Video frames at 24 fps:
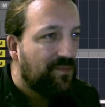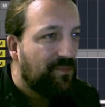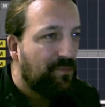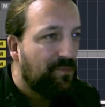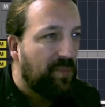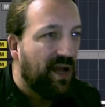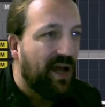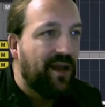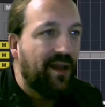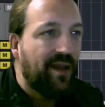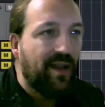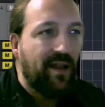
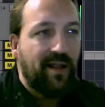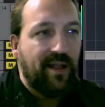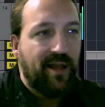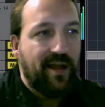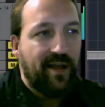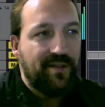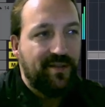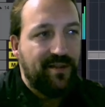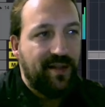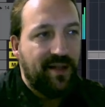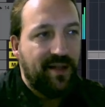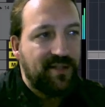Panning, yeah,
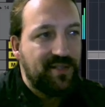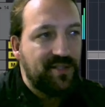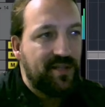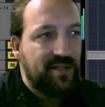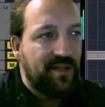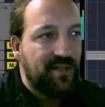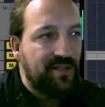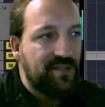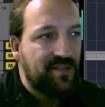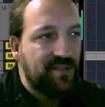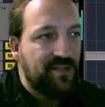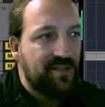in that
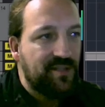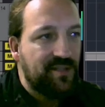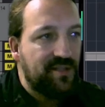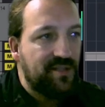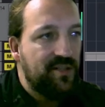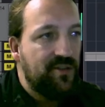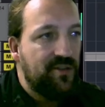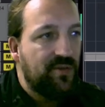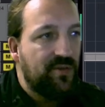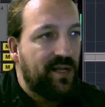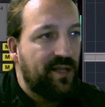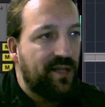sense.
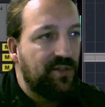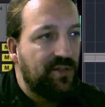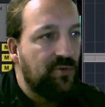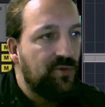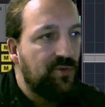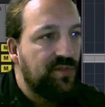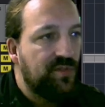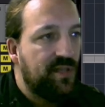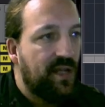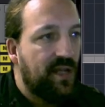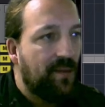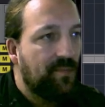And you can do
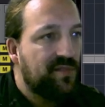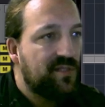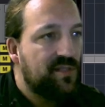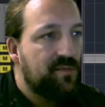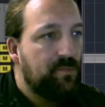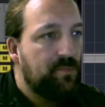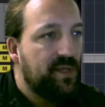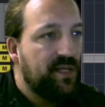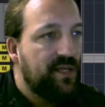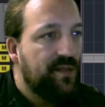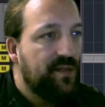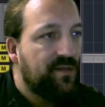depth,
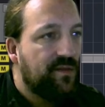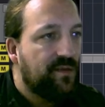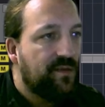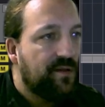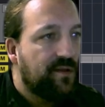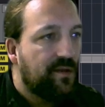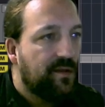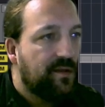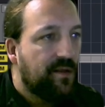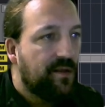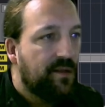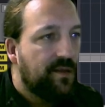speed.
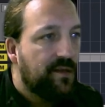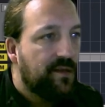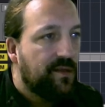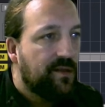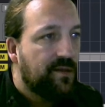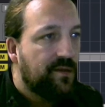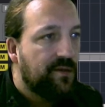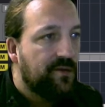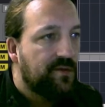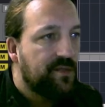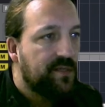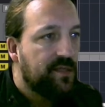
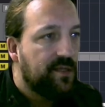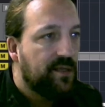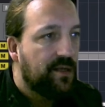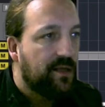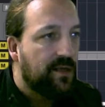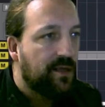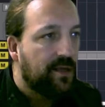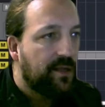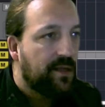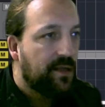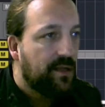You see, like.